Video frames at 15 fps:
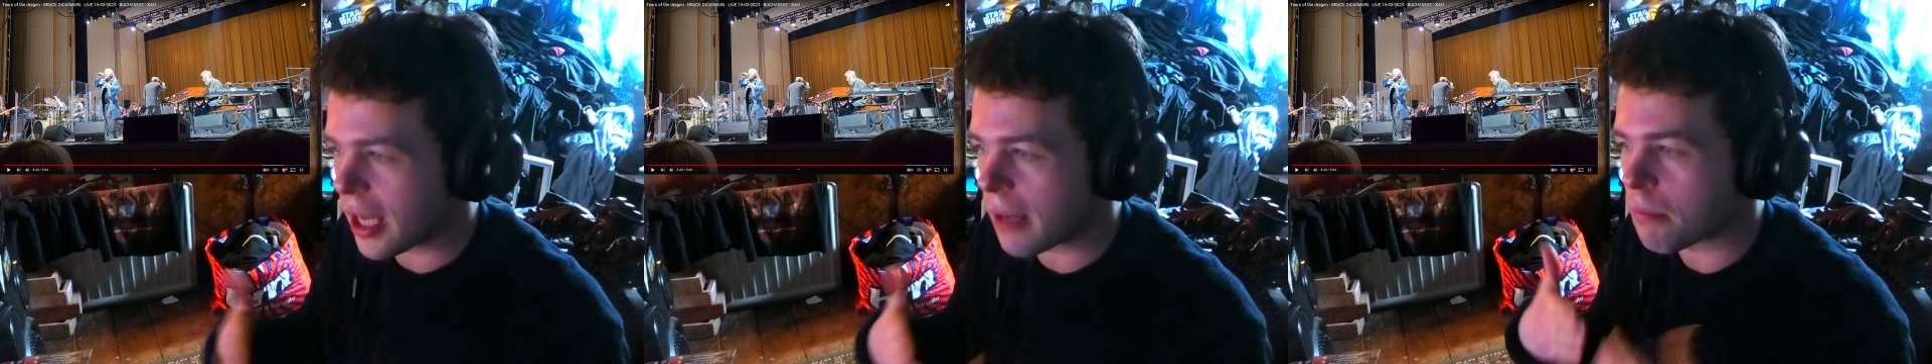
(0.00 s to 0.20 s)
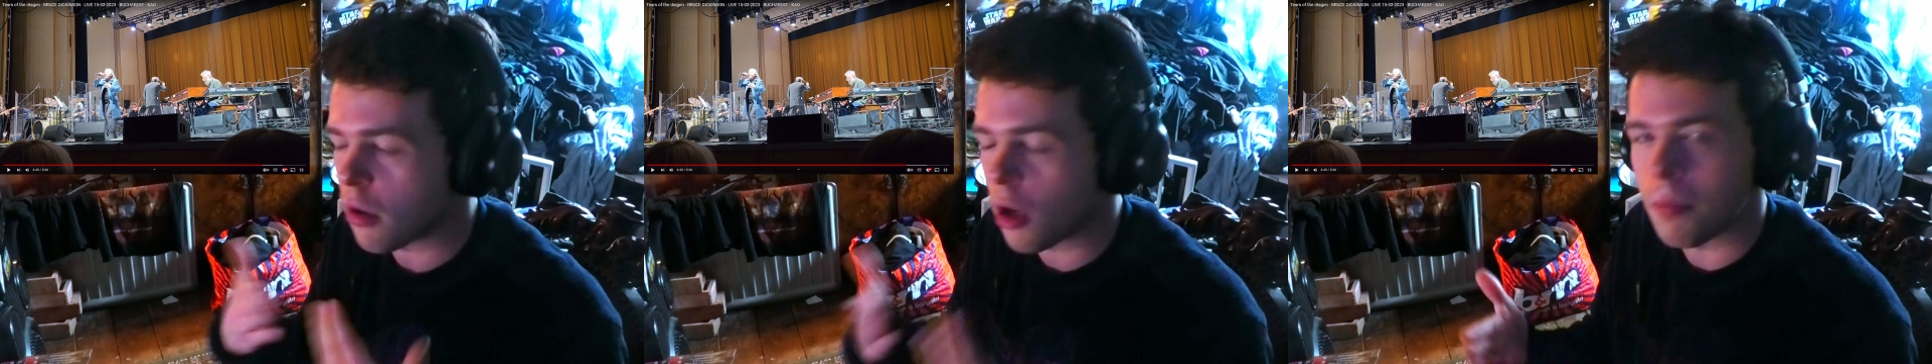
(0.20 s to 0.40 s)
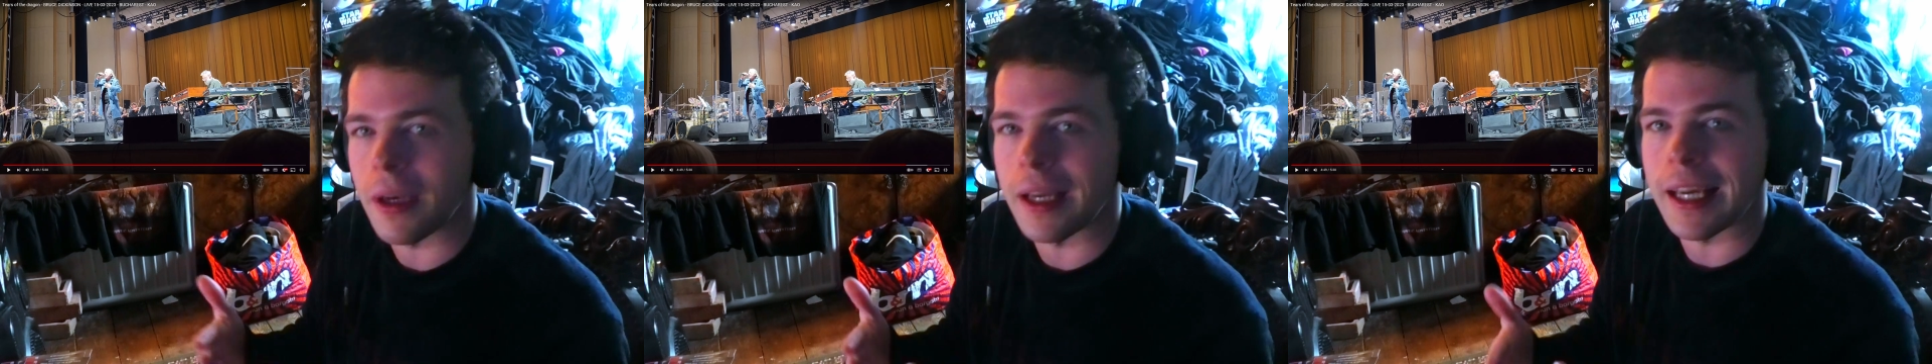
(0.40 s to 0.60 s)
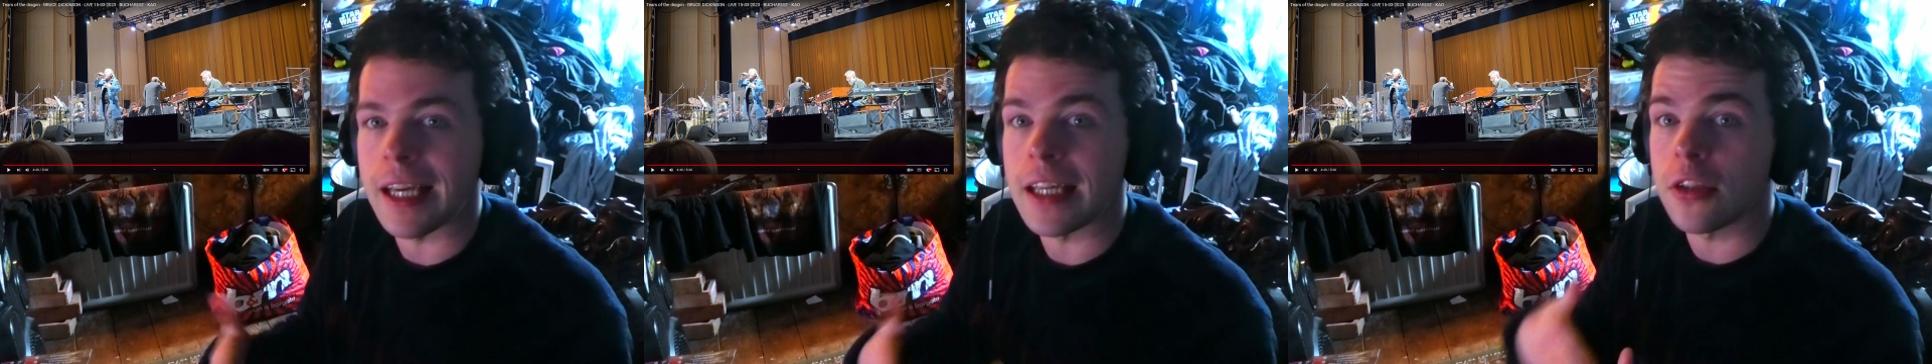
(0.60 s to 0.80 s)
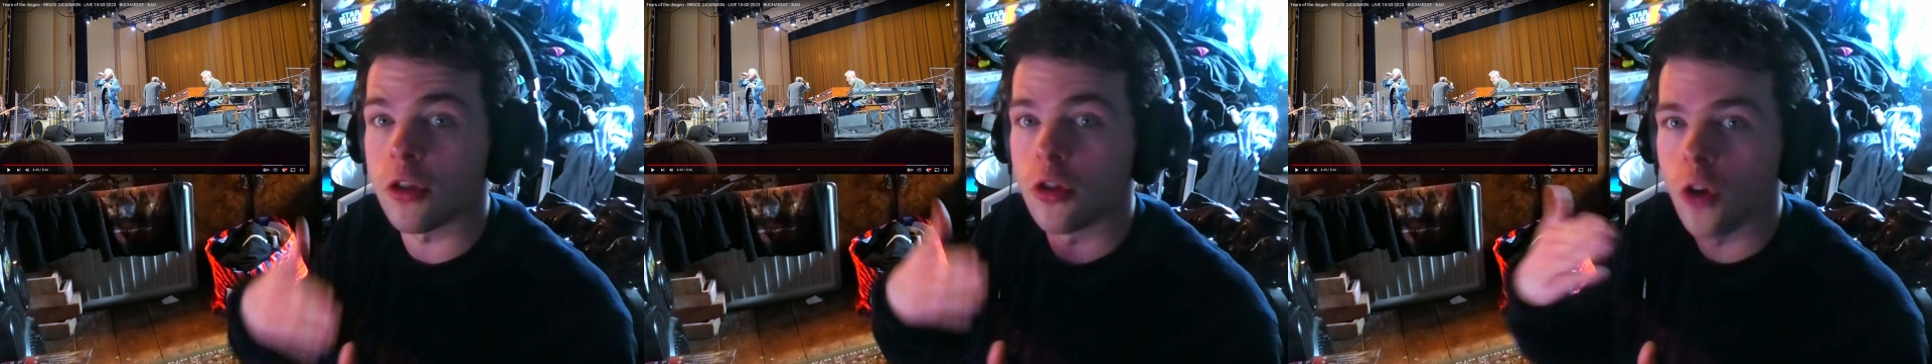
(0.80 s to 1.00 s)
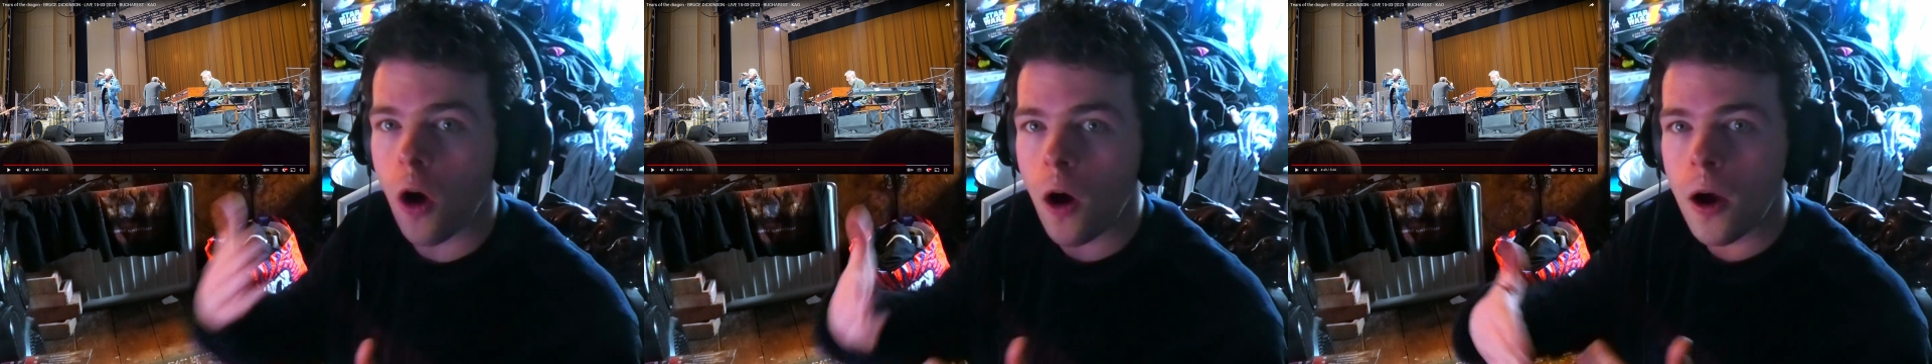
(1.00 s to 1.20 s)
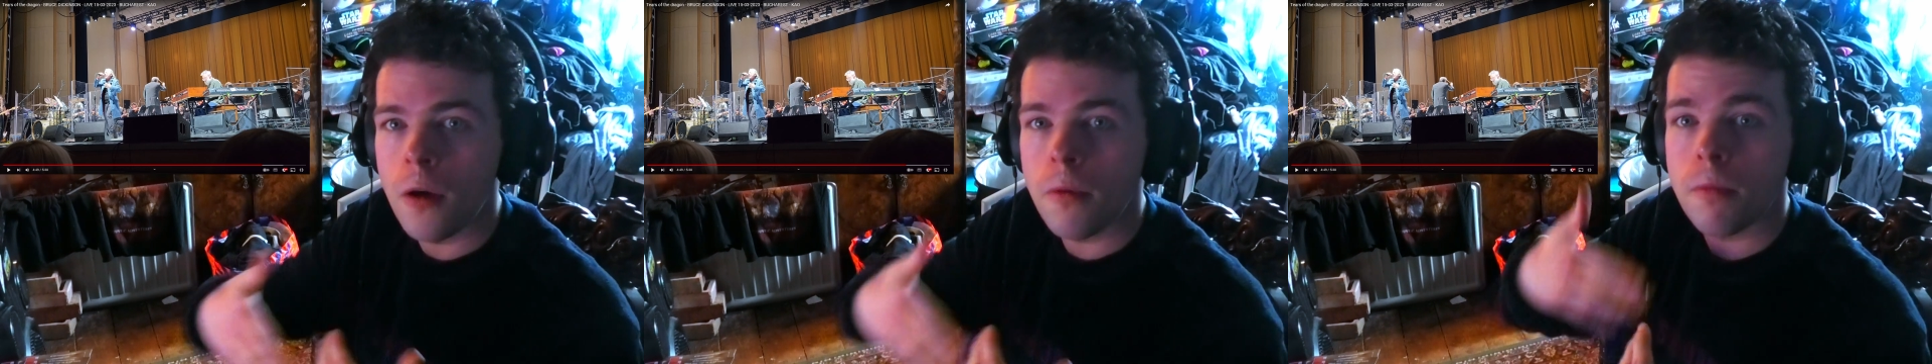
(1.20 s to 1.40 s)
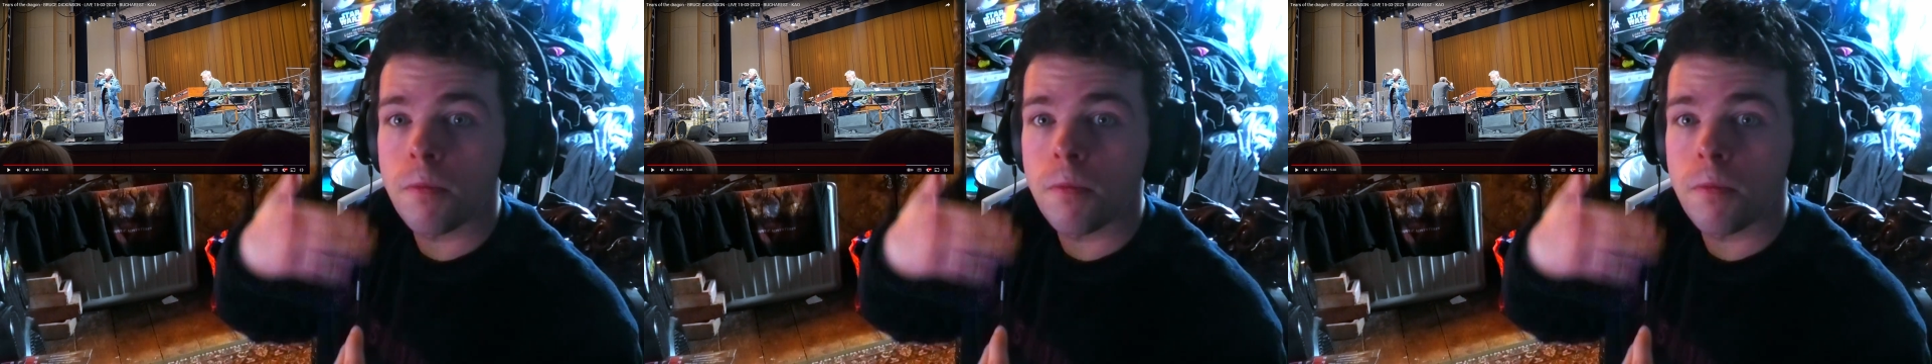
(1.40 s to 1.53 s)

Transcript: it properly. He's not